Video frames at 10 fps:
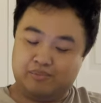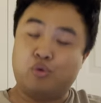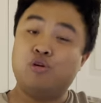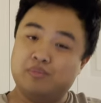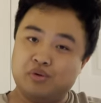
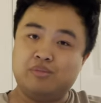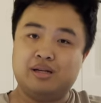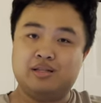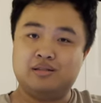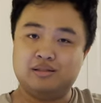portable
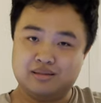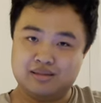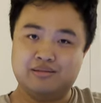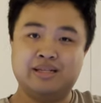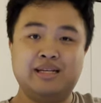monitor,
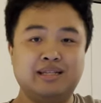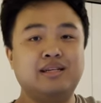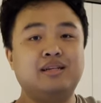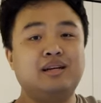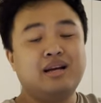I want to add there,